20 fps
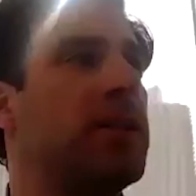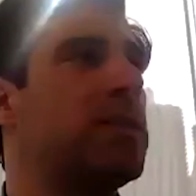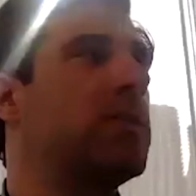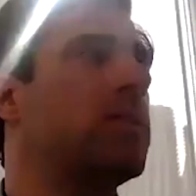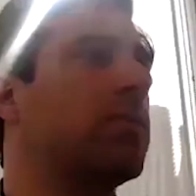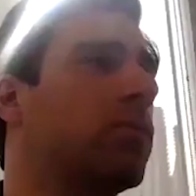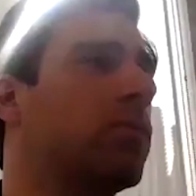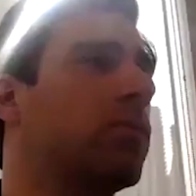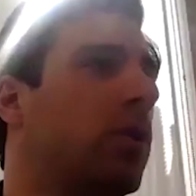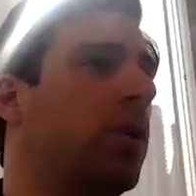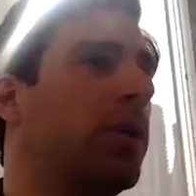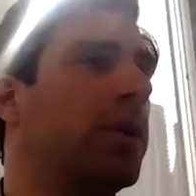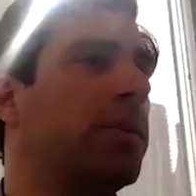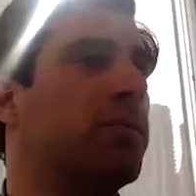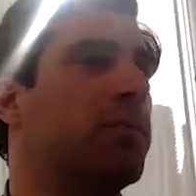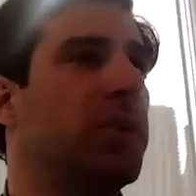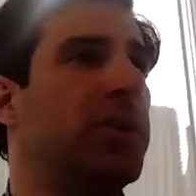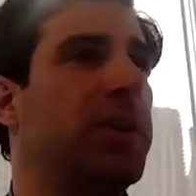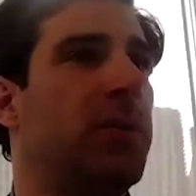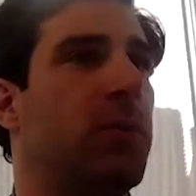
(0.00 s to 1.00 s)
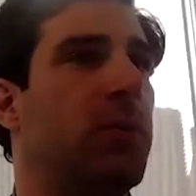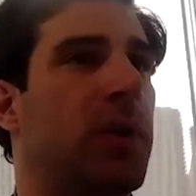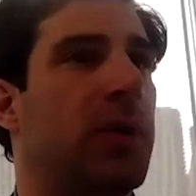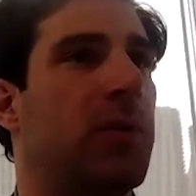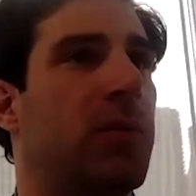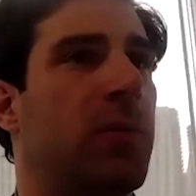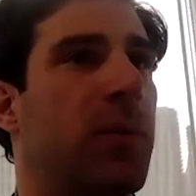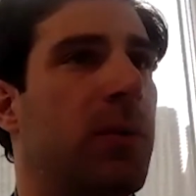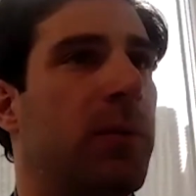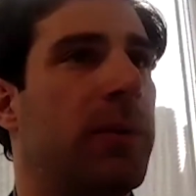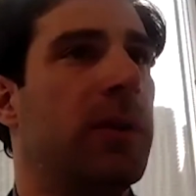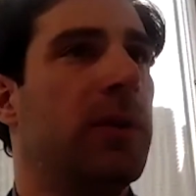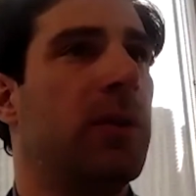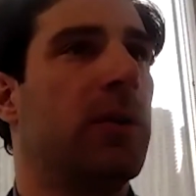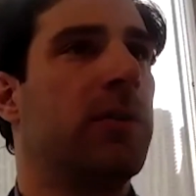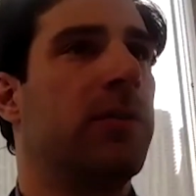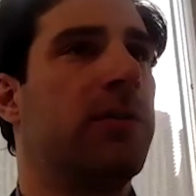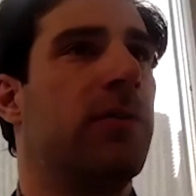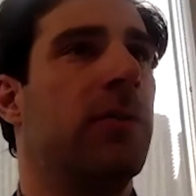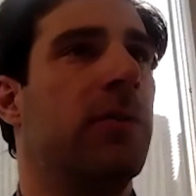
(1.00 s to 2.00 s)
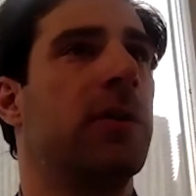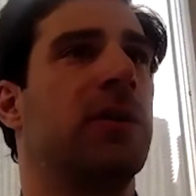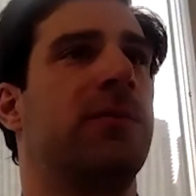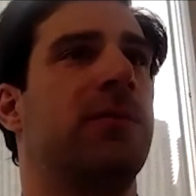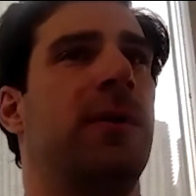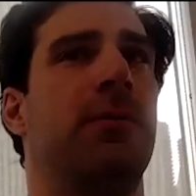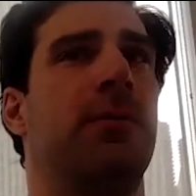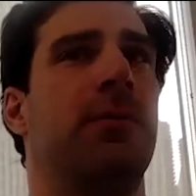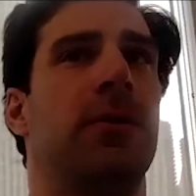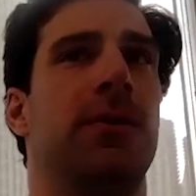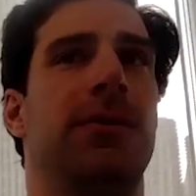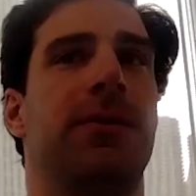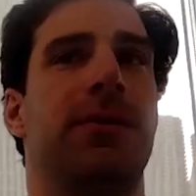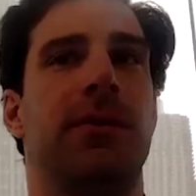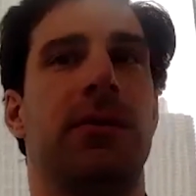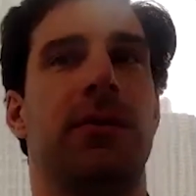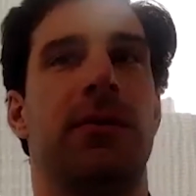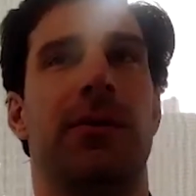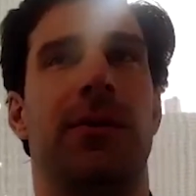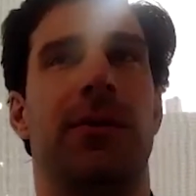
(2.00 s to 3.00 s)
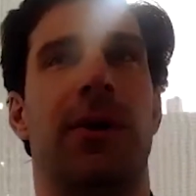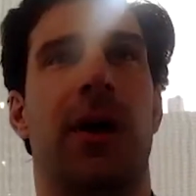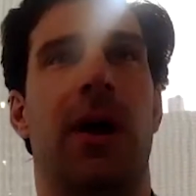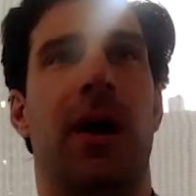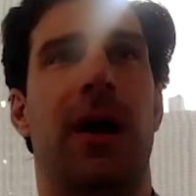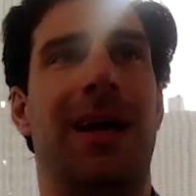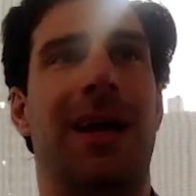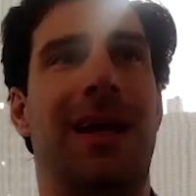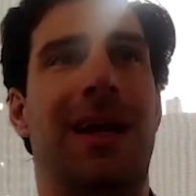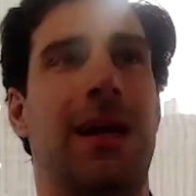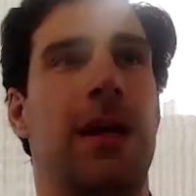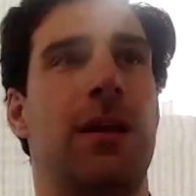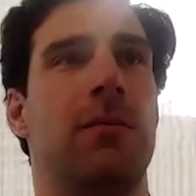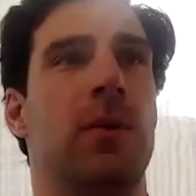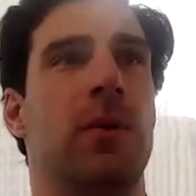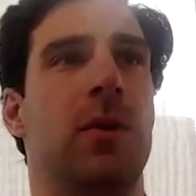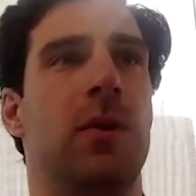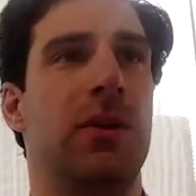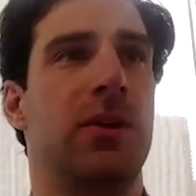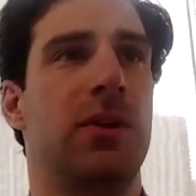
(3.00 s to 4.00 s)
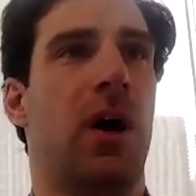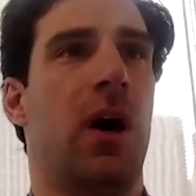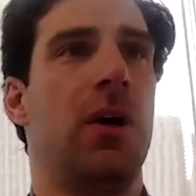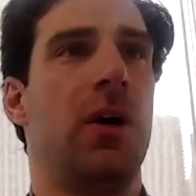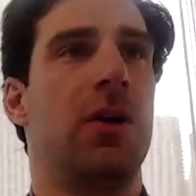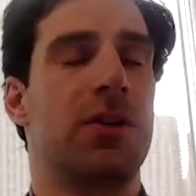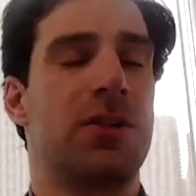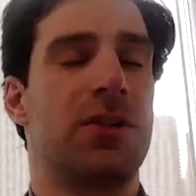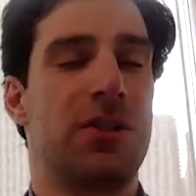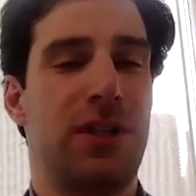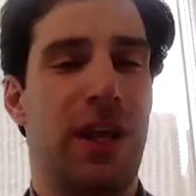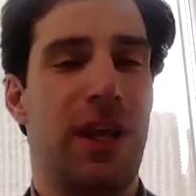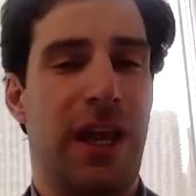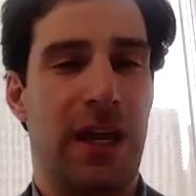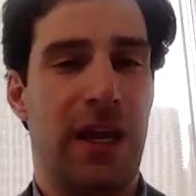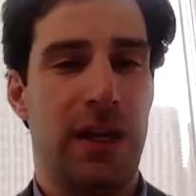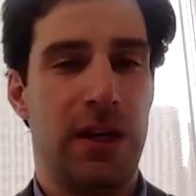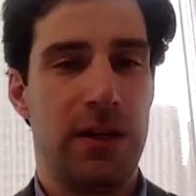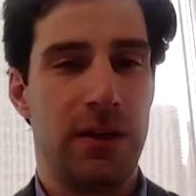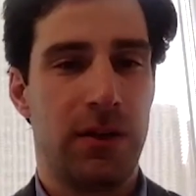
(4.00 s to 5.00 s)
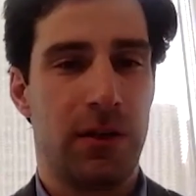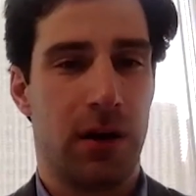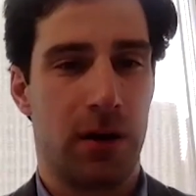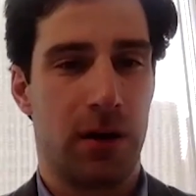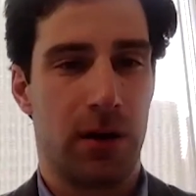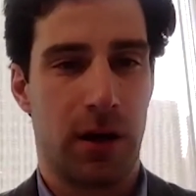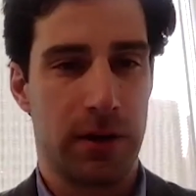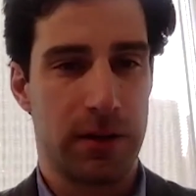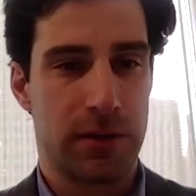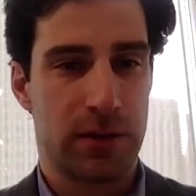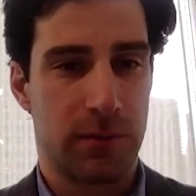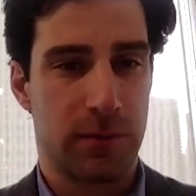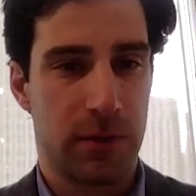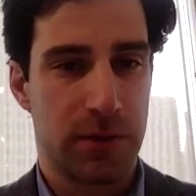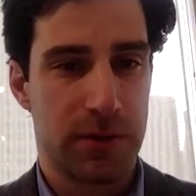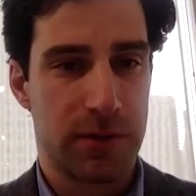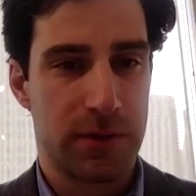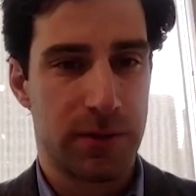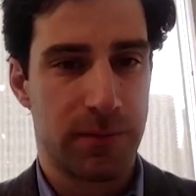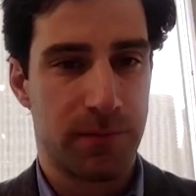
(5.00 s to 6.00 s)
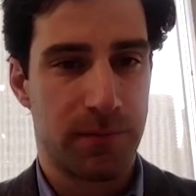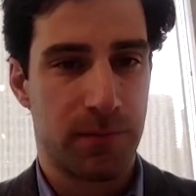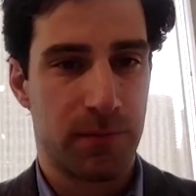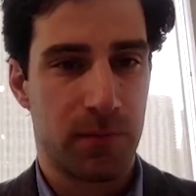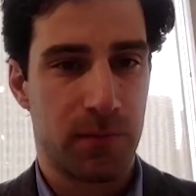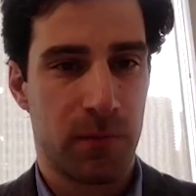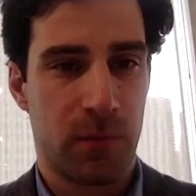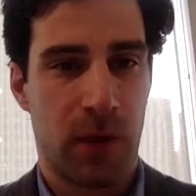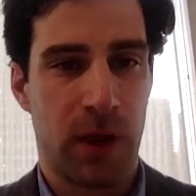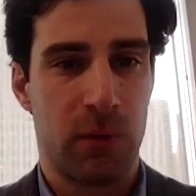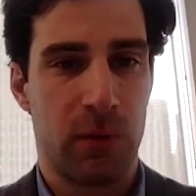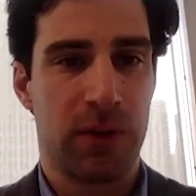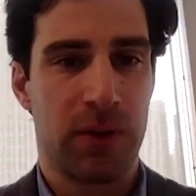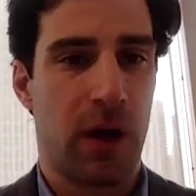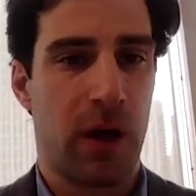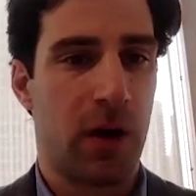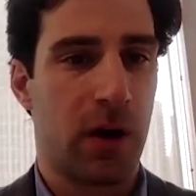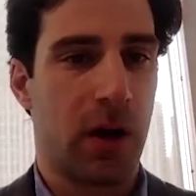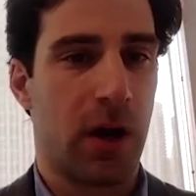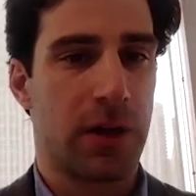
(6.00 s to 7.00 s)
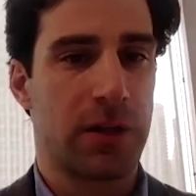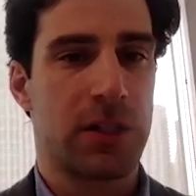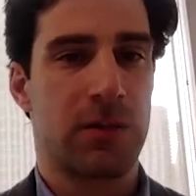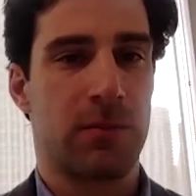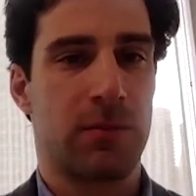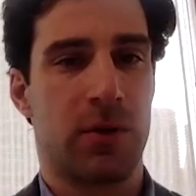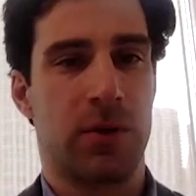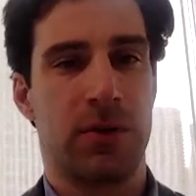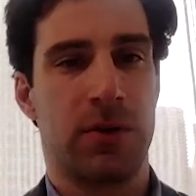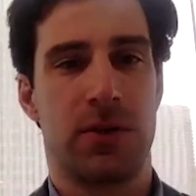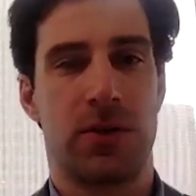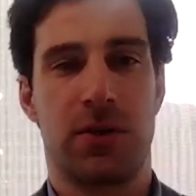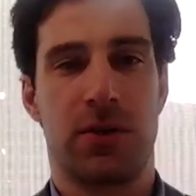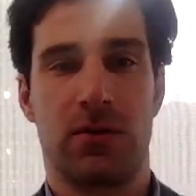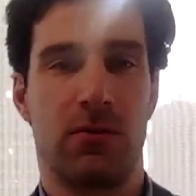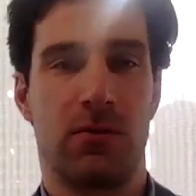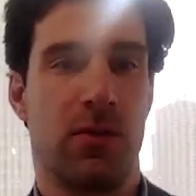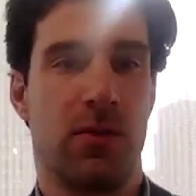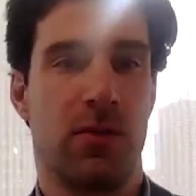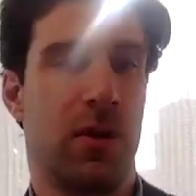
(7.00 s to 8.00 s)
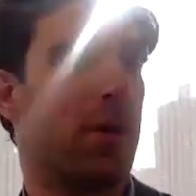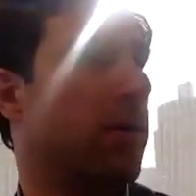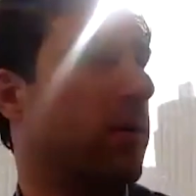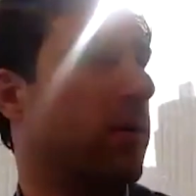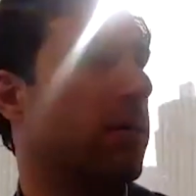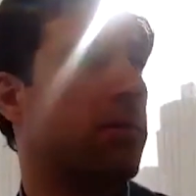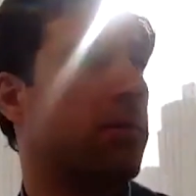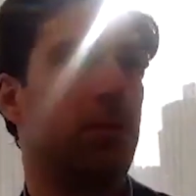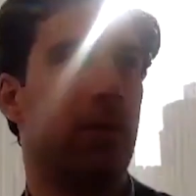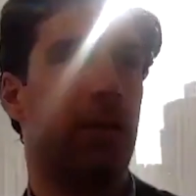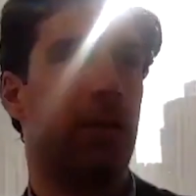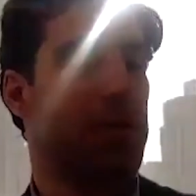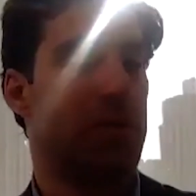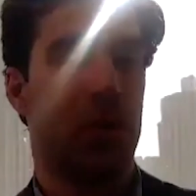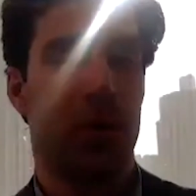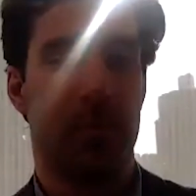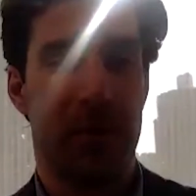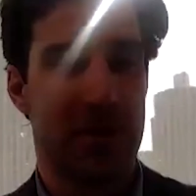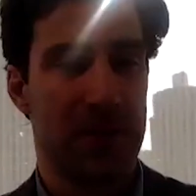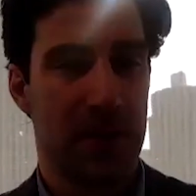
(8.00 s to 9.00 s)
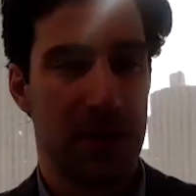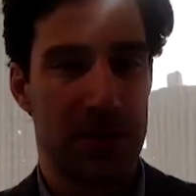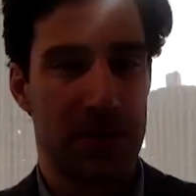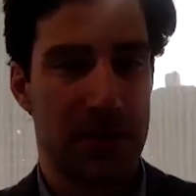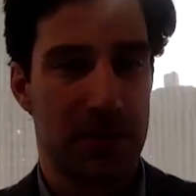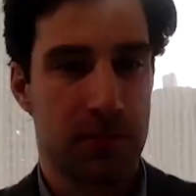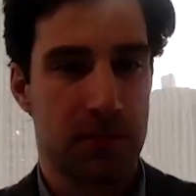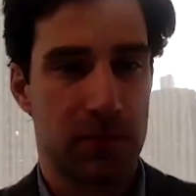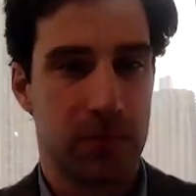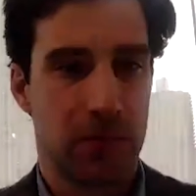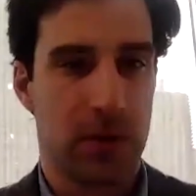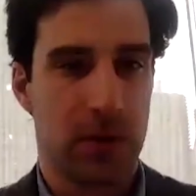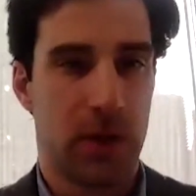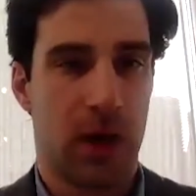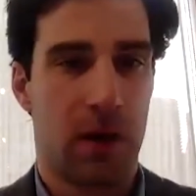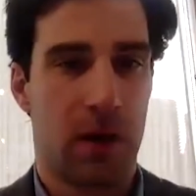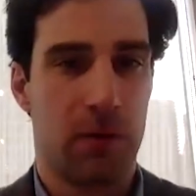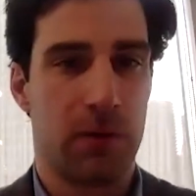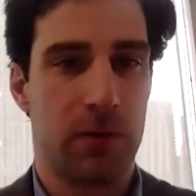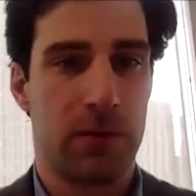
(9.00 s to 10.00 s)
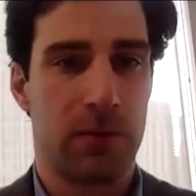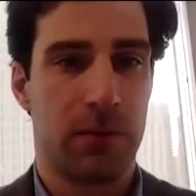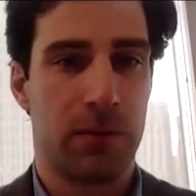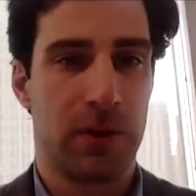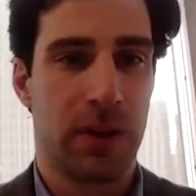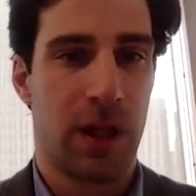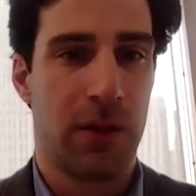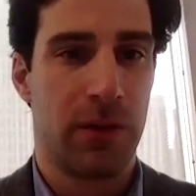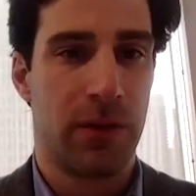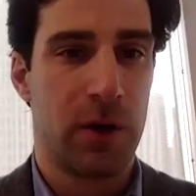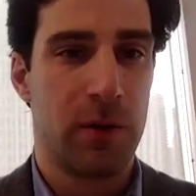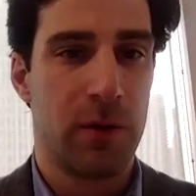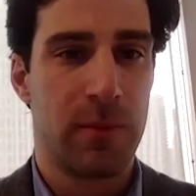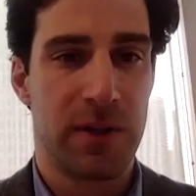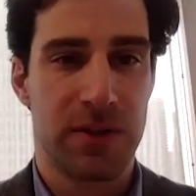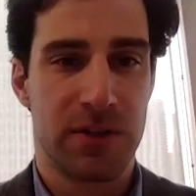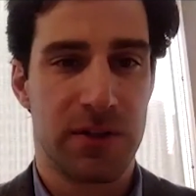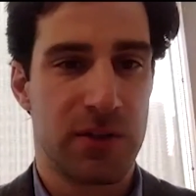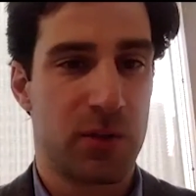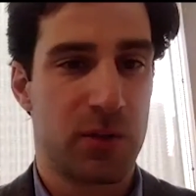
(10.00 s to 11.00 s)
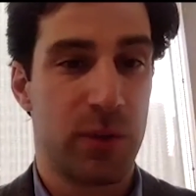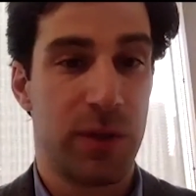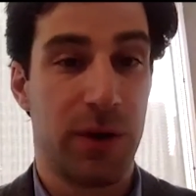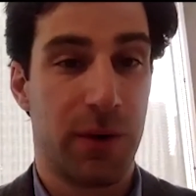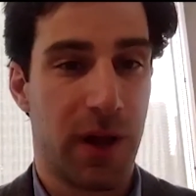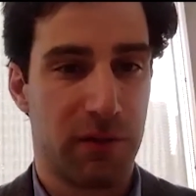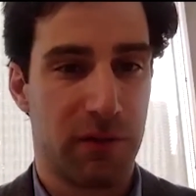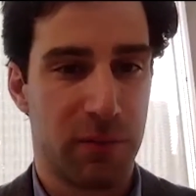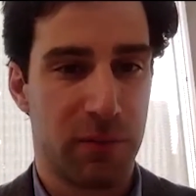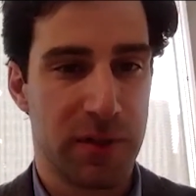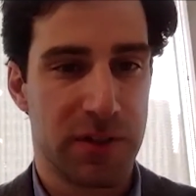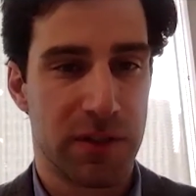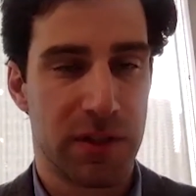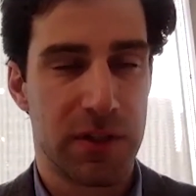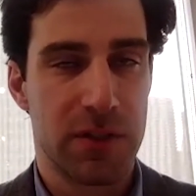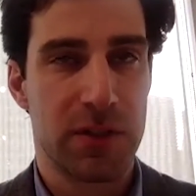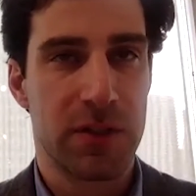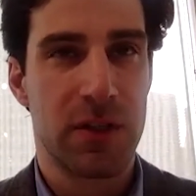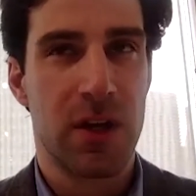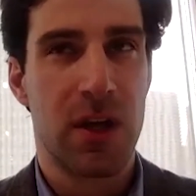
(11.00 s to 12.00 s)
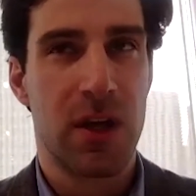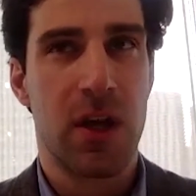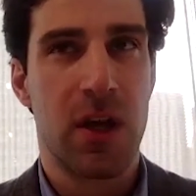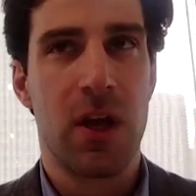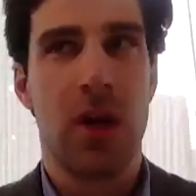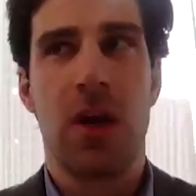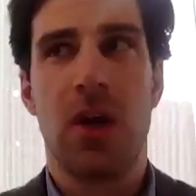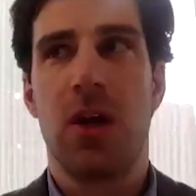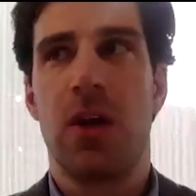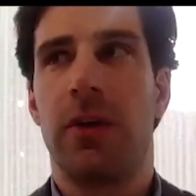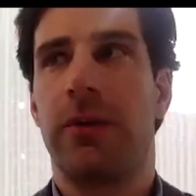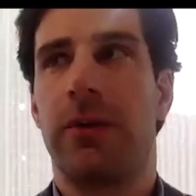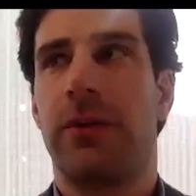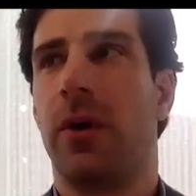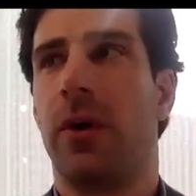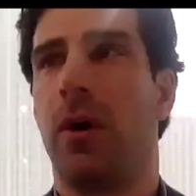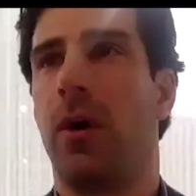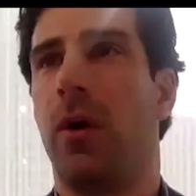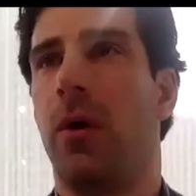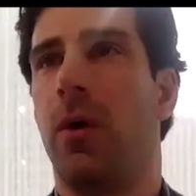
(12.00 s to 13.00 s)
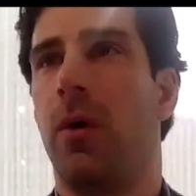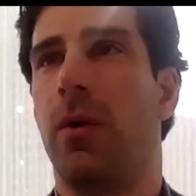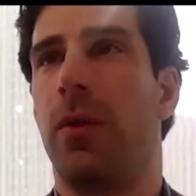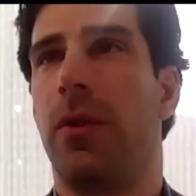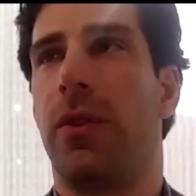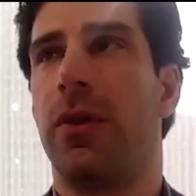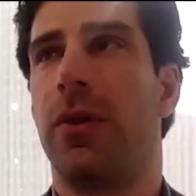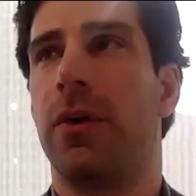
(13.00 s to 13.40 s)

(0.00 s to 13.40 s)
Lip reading: on the role, and really what we look for is people's innate ability to understand our customers, right? Without our customers, there is no business. Without their business, we don't have a business. So